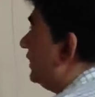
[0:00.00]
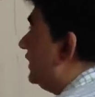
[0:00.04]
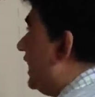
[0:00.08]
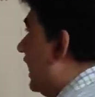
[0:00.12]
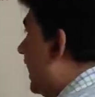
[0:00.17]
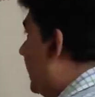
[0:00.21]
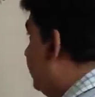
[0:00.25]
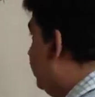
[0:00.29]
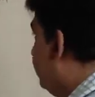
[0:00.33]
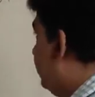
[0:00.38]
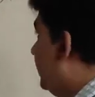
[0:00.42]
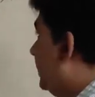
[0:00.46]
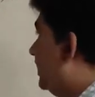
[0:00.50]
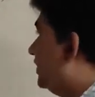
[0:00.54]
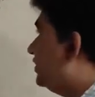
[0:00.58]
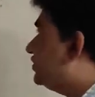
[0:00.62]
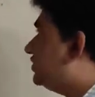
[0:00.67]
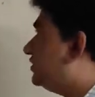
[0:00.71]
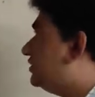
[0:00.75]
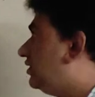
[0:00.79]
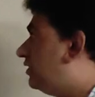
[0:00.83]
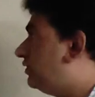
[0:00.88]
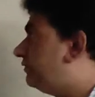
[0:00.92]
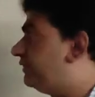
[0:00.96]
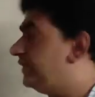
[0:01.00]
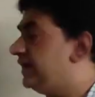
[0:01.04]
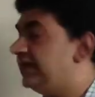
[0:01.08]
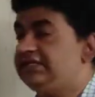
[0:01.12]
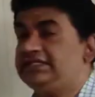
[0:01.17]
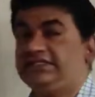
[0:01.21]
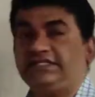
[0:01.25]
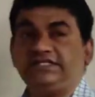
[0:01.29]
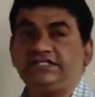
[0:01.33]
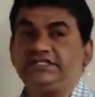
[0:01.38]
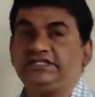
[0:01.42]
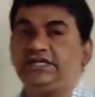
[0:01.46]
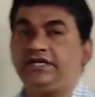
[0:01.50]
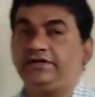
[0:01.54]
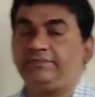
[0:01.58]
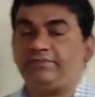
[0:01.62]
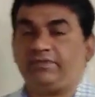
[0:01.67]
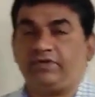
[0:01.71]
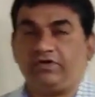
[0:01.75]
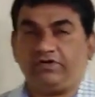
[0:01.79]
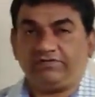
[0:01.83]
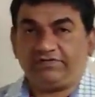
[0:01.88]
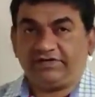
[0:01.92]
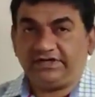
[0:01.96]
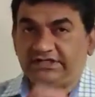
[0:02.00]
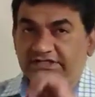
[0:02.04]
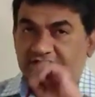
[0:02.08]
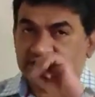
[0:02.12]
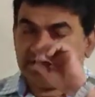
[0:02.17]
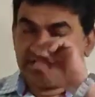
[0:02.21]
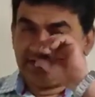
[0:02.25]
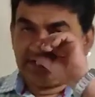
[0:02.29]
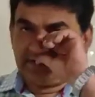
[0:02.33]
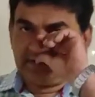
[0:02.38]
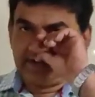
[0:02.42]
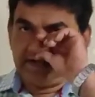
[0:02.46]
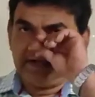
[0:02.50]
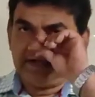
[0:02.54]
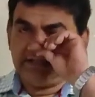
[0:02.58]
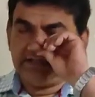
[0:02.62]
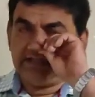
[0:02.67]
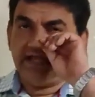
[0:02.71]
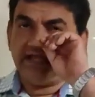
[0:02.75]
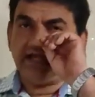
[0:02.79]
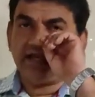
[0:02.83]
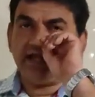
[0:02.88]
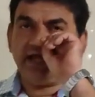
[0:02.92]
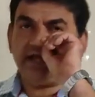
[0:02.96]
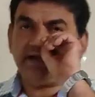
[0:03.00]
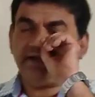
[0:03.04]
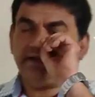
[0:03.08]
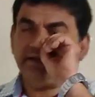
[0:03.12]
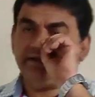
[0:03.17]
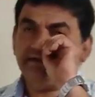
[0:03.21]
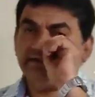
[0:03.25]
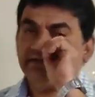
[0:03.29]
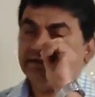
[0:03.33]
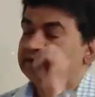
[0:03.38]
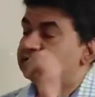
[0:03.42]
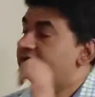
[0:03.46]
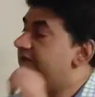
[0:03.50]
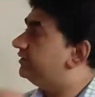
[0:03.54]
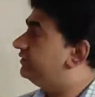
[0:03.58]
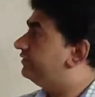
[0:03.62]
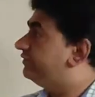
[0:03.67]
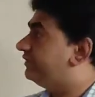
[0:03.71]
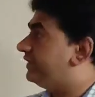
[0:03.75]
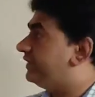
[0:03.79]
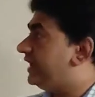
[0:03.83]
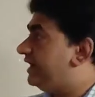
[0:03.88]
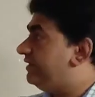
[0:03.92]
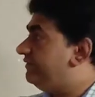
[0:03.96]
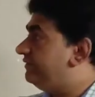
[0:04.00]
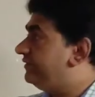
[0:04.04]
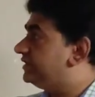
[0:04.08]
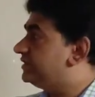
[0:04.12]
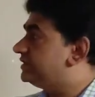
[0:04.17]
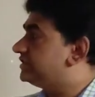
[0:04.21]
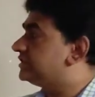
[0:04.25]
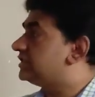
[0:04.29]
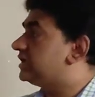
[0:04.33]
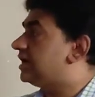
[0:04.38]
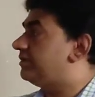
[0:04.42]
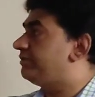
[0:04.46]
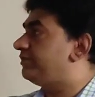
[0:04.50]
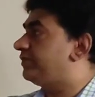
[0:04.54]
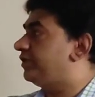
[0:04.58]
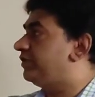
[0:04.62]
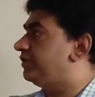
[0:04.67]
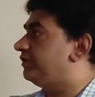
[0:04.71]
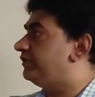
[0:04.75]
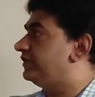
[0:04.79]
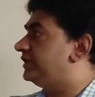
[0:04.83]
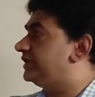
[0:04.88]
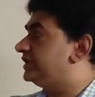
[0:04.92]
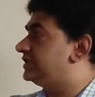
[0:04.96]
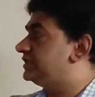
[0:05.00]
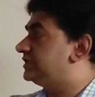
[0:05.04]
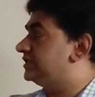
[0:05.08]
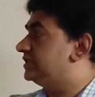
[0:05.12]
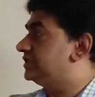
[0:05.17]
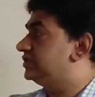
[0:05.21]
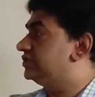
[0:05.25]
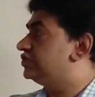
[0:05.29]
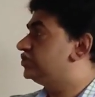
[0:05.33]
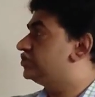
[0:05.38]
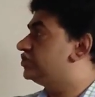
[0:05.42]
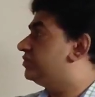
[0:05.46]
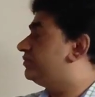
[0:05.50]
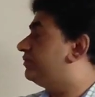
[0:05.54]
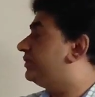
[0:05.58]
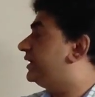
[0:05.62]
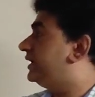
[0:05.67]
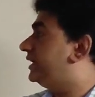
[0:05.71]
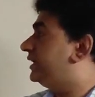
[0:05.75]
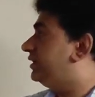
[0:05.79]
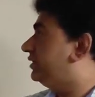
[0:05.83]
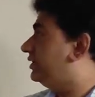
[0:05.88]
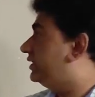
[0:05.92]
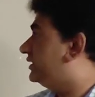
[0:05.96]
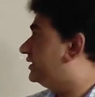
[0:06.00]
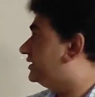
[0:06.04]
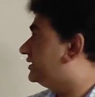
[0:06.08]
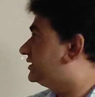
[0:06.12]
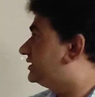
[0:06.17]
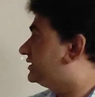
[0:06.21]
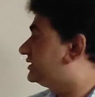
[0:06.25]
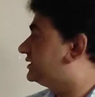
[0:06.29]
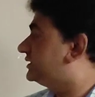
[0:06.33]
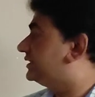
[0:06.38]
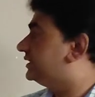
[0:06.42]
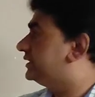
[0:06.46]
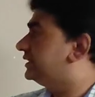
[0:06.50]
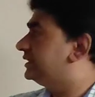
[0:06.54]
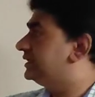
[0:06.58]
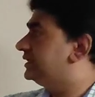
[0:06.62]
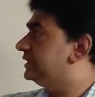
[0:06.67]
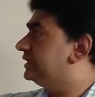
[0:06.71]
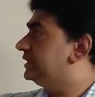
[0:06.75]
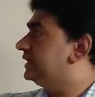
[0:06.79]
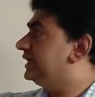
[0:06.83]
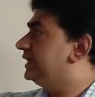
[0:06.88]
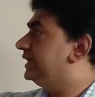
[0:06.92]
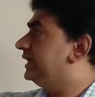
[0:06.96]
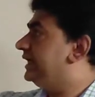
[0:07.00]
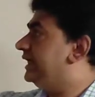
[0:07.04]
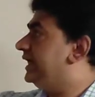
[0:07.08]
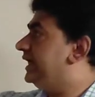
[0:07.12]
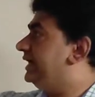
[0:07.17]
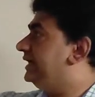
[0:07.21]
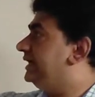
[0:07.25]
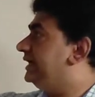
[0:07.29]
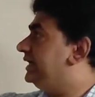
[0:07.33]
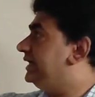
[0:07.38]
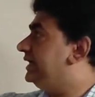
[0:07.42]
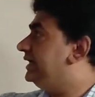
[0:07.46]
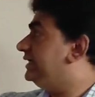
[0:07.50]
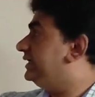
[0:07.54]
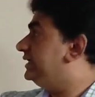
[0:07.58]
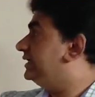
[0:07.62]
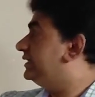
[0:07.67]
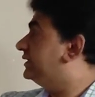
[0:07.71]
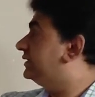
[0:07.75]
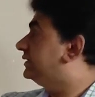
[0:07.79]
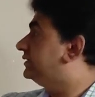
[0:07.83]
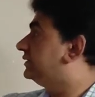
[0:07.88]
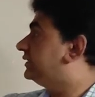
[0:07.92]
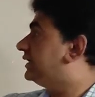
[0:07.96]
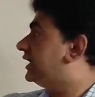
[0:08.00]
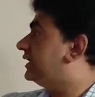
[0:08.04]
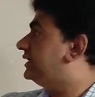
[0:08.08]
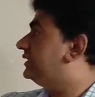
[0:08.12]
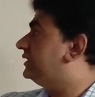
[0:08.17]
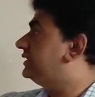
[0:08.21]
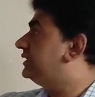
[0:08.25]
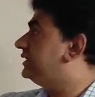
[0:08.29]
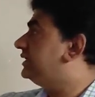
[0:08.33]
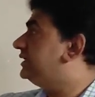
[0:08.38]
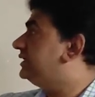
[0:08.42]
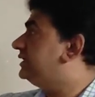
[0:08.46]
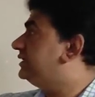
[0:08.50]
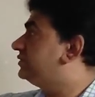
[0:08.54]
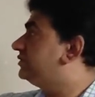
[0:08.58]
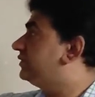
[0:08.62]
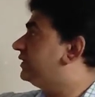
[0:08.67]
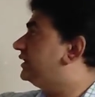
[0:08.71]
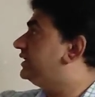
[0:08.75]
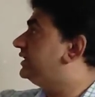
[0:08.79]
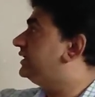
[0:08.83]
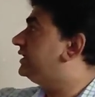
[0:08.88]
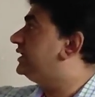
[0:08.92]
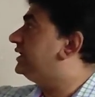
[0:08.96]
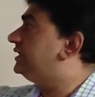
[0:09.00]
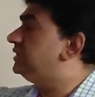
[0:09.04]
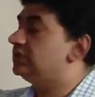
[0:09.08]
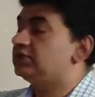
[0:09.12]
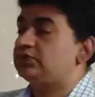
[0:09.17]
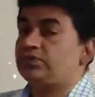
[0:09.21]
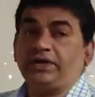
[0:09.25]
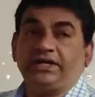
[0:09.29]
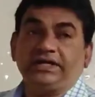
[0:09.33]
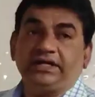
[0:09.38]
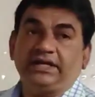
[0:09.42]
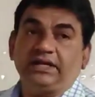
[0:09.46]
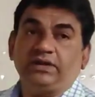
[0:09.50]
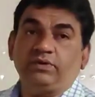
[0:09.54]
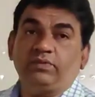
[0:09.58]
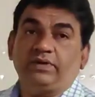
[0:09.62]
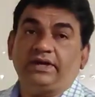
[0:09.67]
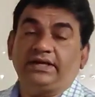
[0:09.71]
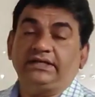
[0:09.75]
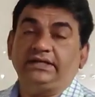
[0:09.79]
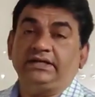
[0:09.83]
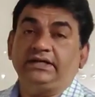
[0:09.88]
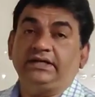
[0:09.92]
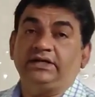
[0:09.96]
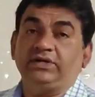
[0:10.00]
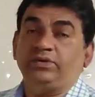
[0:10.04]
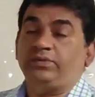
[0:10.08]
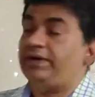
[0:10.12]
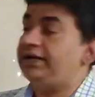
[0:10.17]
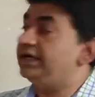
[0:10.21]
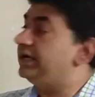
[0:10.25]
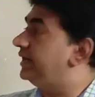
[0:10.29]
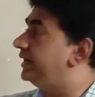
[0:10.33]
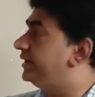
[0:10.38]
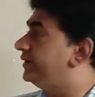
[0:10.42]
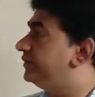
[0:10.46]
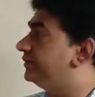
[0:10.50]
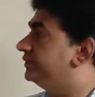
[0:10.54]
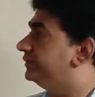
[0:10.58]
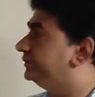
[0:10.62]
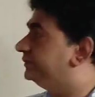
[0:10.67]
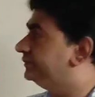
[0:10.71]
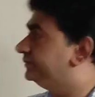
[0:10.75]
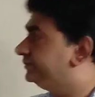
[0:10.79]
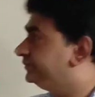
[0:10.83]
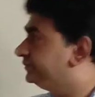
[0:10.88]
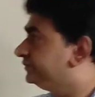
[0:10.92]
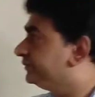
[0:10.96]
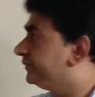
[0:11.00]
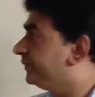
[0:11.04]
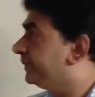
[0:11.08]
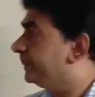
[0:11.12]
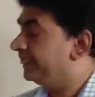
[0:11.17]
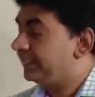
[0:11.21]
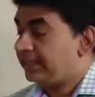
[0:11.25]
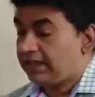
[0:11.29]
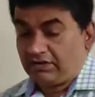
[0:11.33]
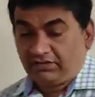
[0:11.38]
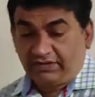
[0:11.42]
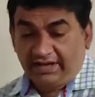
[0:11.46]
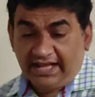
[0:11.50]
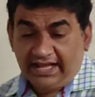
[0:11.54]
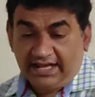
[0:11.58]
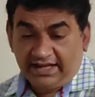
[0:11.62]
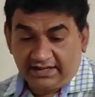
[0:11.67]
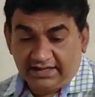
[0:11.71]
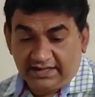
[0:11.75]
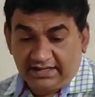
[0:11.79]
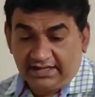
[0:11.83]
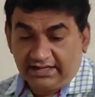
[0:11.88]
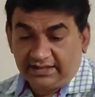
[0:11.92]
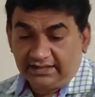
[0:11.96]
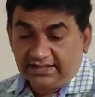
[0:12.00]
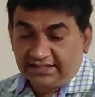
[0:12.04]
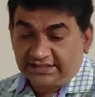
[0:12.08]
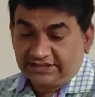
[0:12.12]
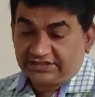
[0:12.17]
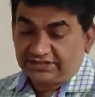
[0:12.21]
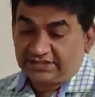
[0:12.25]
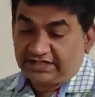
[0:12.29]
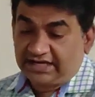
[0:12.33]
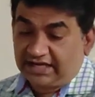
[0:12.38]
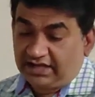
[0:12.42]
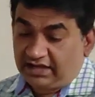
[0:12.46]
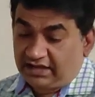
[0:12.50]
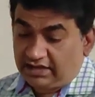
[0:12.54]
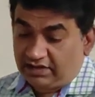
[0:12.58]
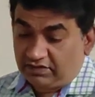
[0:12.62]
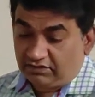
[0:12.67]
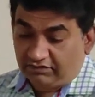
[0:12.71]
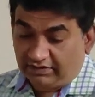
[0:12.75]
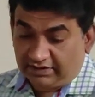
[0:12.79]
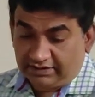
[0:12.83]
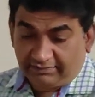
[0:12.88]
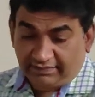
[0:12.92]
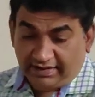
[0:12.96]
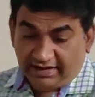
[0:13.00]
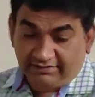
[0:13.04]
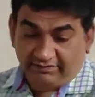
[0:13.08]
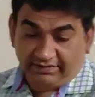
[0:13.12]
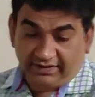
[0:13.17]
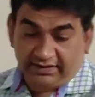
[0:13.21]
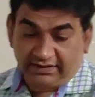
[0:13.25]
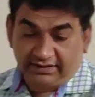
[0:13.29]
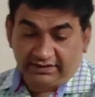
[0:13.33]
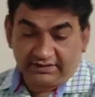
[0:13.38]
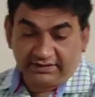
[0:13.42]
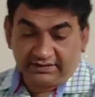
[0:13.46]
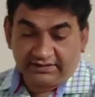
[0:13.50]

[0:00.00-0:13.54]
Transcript: calculation of adjusted profits. There are 5 years ka profits. So particulars 18, 19, 20, 21, 22. Okay, let's take one by one.